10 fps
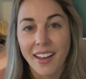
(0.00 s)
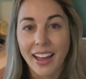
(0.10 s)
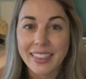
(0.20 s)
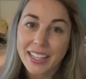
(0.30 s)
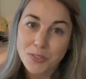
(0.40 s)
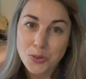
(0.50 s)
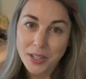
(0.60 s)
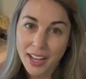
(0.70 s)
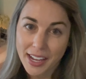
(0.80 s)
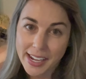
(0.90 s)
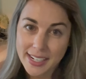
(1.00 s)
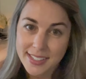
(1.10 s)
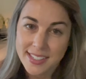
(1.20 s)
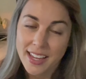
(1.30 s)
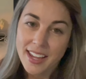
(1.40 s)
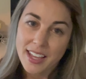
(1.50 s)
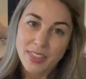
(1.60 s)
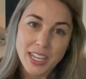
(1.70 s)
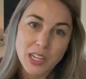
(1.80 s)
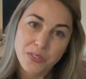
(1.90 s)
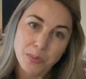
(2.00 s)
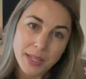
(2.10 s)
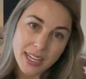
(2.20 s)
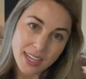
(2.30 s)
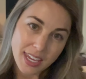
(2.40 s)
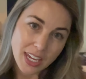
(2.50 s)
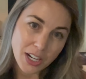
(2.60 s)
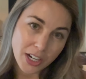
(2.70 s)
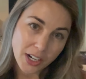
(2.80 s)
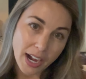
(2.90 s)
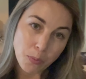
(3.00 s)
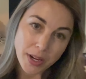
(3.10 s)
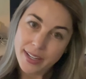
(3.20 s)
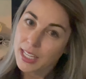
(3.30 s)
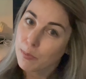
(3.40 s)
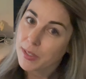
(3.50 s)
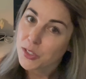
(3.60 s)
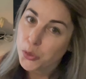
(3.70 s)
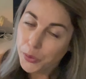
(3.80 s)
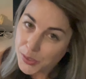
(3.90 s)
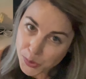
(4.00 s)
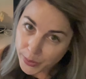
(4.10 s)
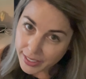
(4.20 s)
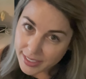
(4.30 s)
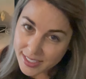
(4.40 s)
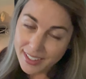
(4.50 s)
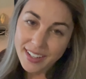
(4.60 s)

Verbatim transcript: I love you guys. Thank you for being here. I wanted to keep this short and sweet.